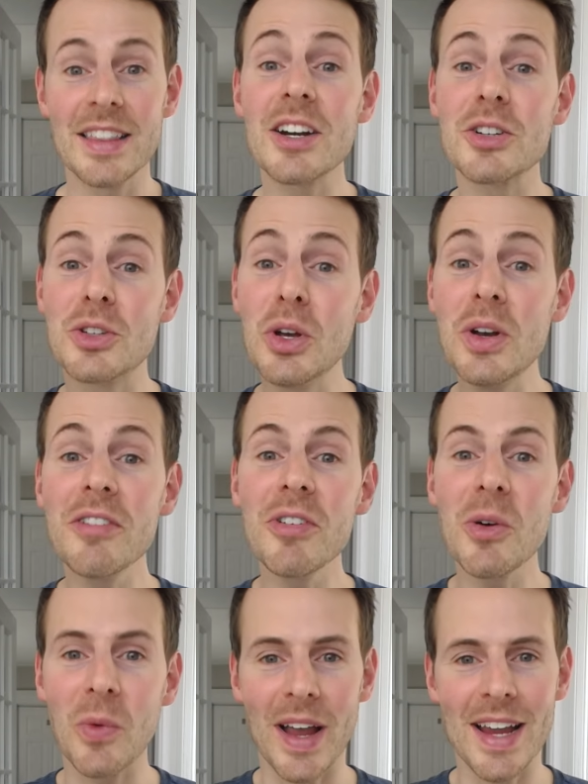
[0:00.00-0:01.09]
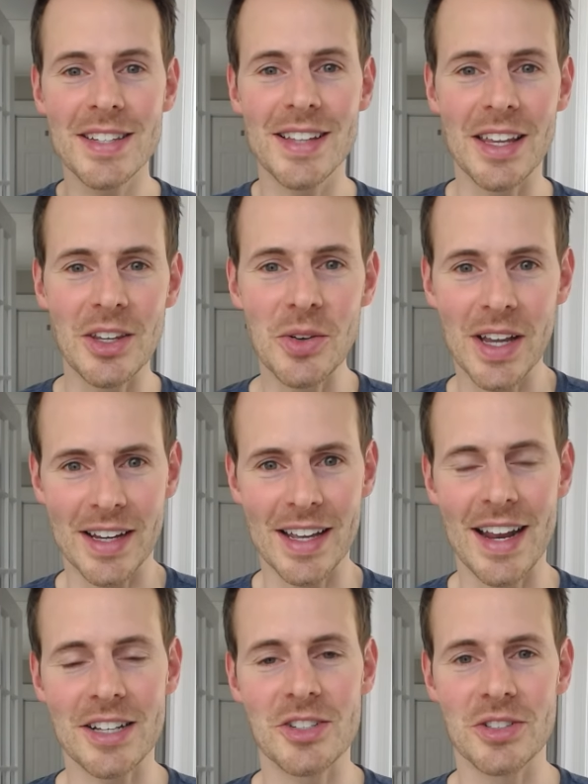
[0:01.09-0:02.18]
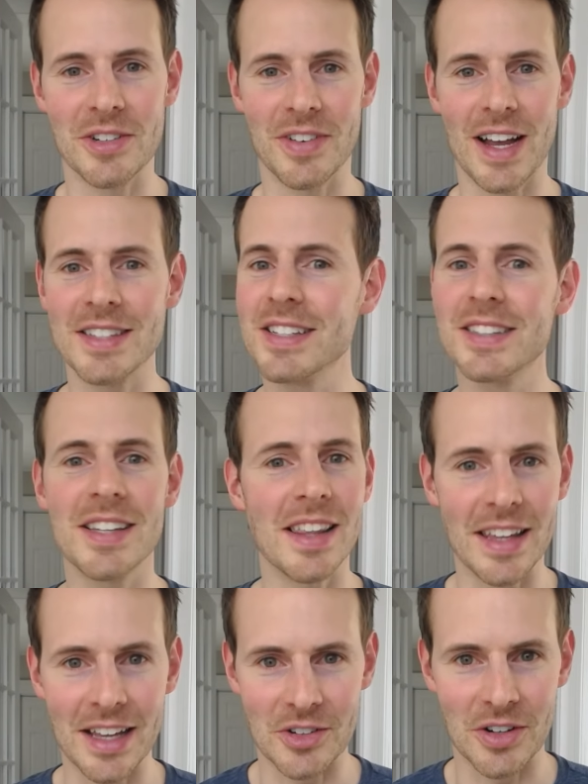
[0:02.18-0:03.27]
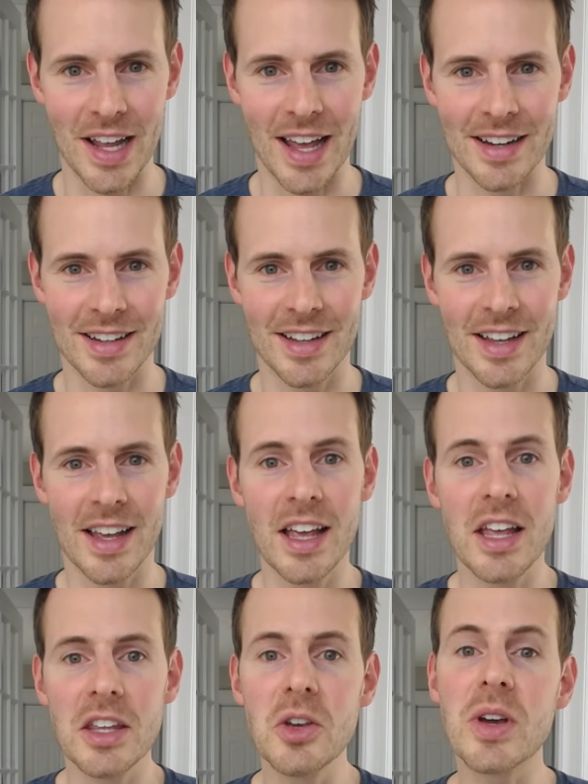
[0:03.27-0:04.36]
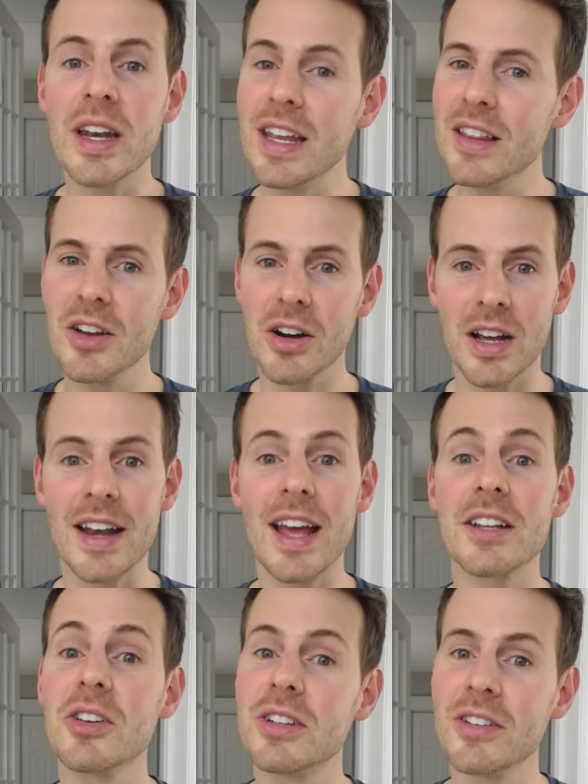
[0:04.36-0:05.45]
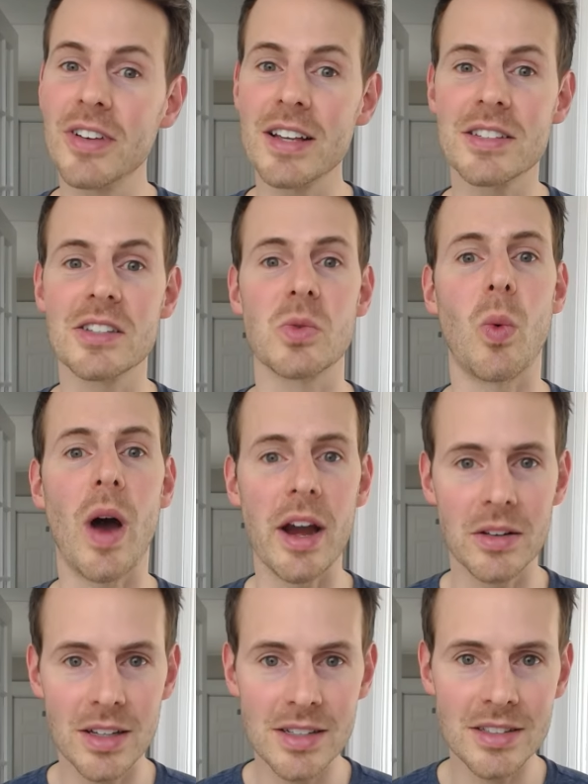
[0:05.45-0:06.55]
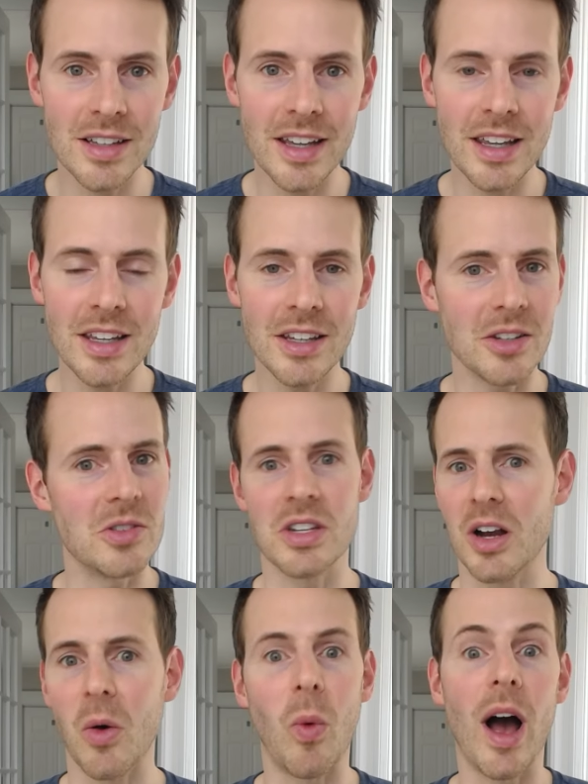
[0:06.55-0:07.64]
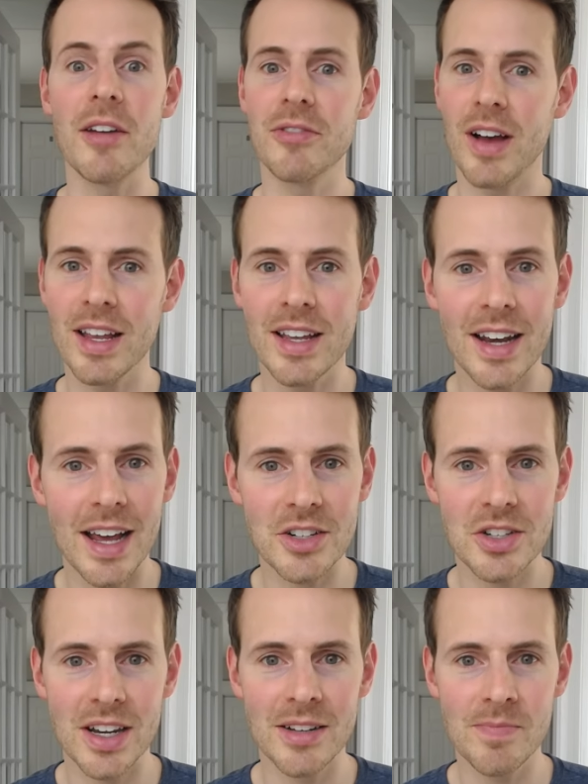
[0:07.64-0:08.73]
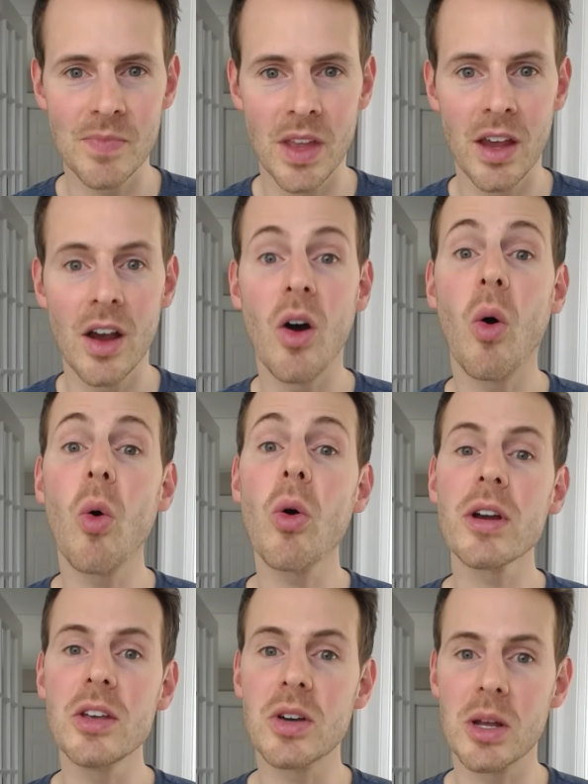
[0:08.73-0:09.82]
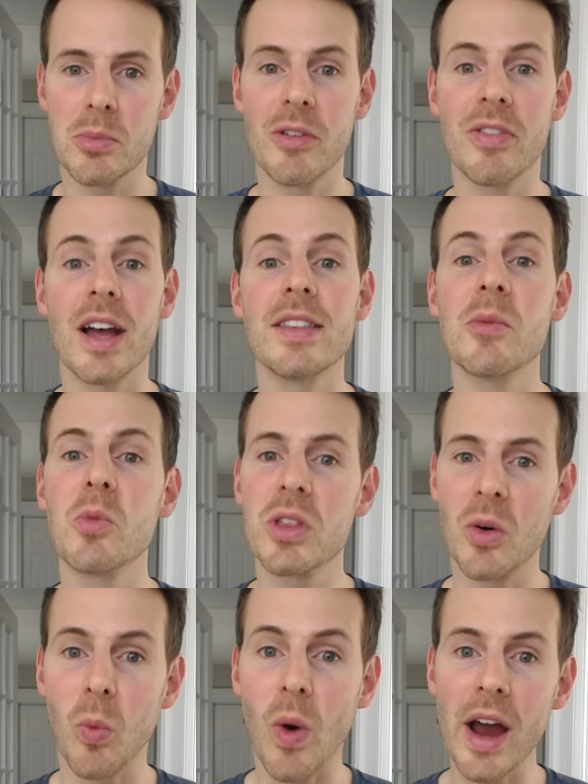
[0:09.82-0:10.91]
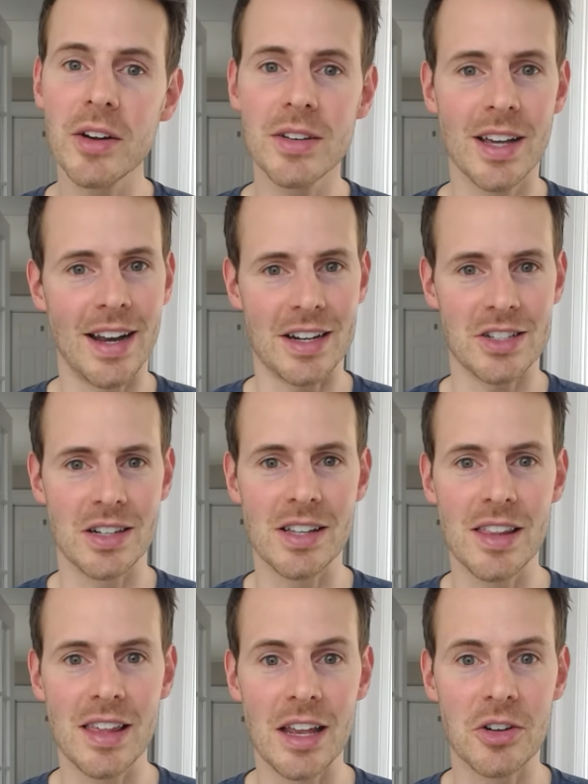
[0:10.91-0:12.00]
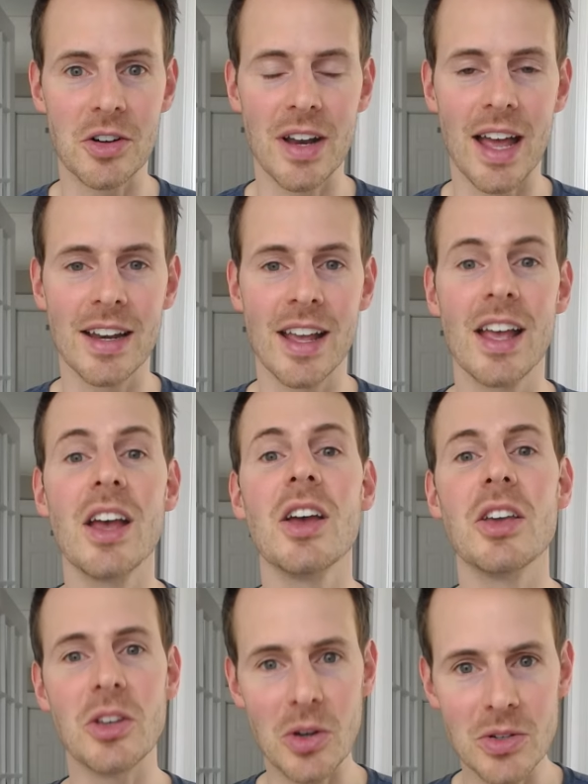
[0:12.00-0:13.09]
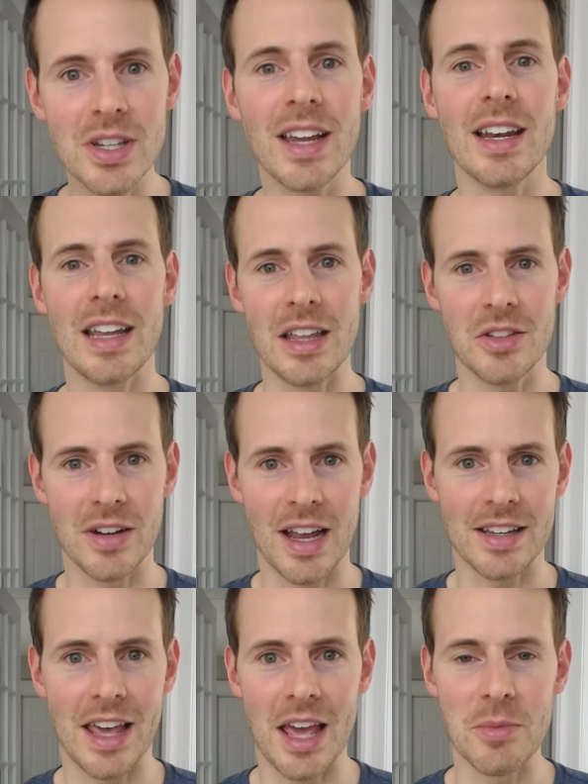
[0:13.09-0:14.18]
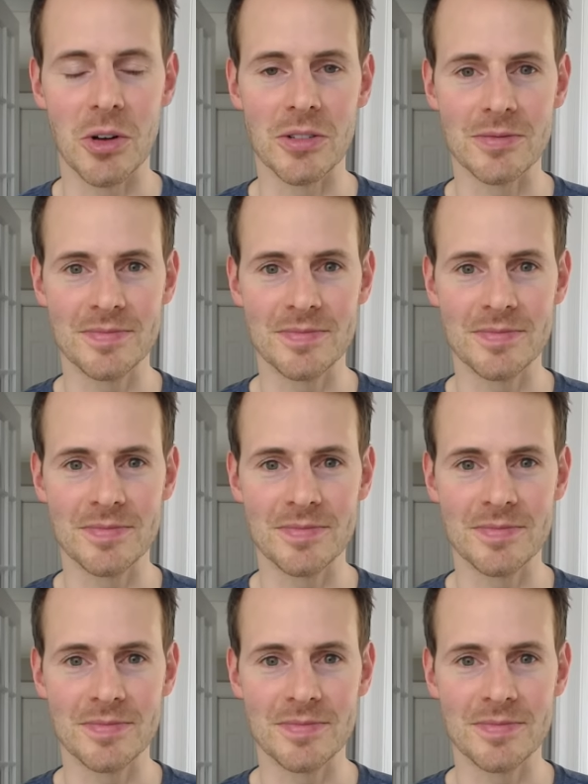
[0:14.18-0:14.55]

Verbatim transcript: There are two different ways that you can connect your devices to the internet. You can either connect your devices wirelessly using a Wi-Fi connection, or you can provide them with a wired connection to the internet using an ethernet cable.